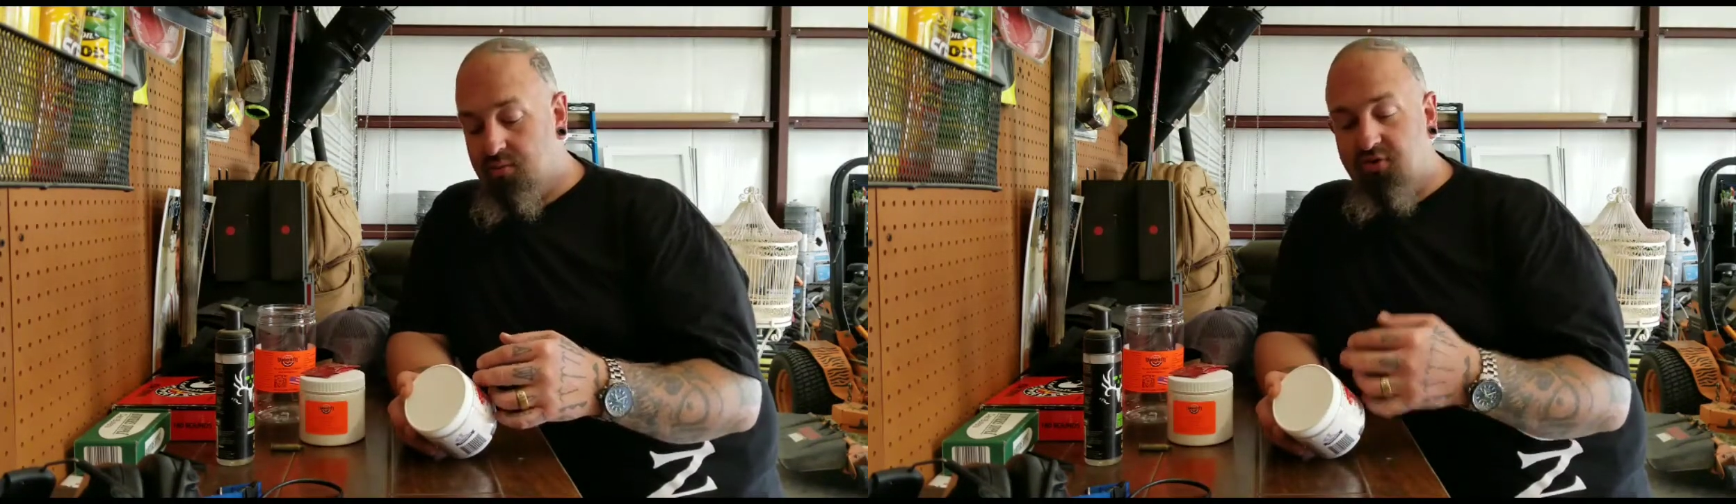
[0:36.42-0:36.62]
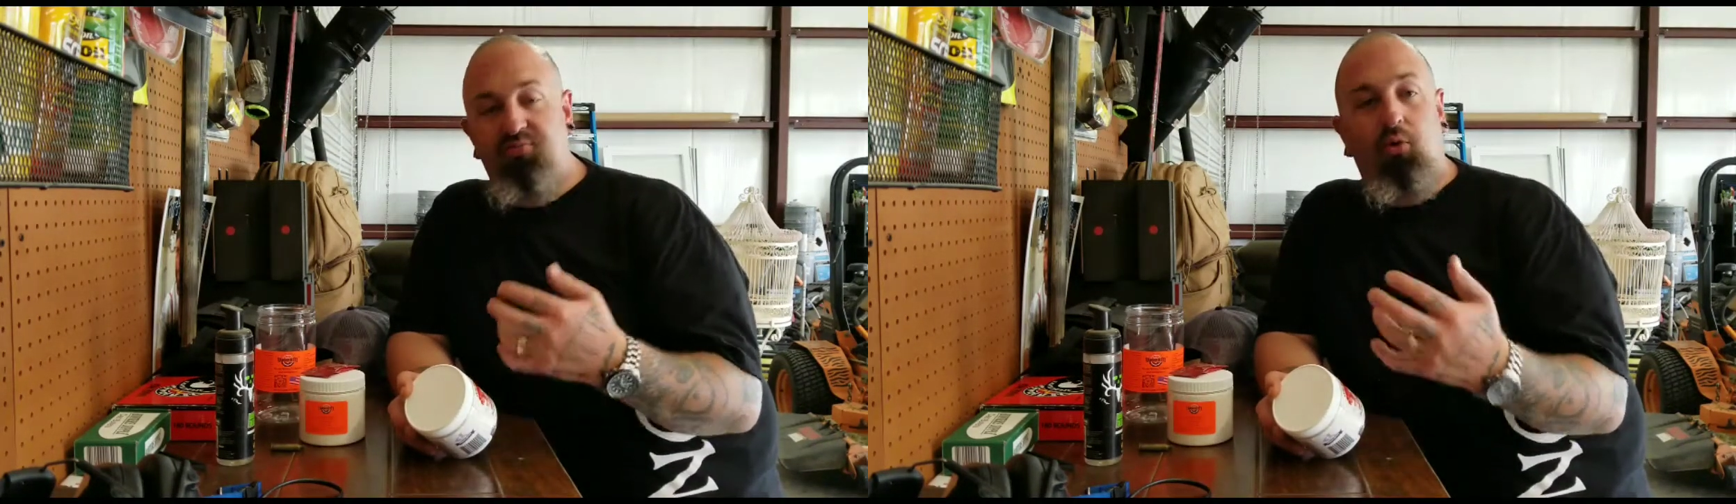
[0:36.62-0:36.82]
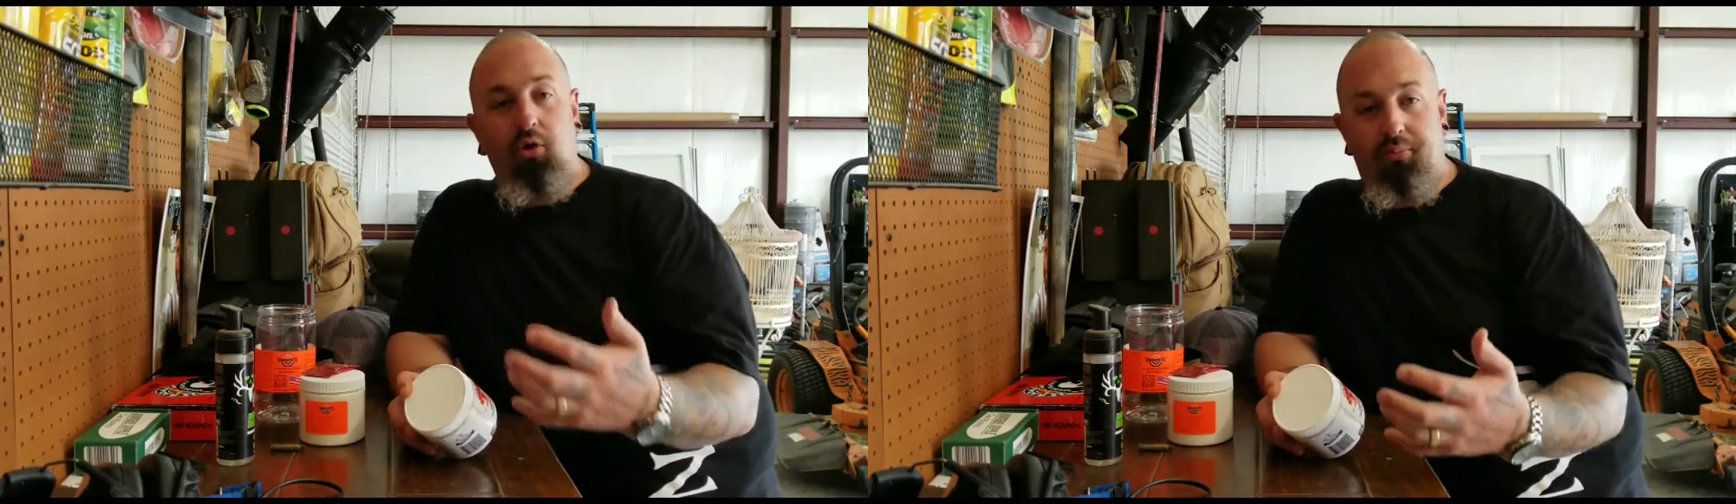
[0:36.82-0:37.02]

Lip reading: What's more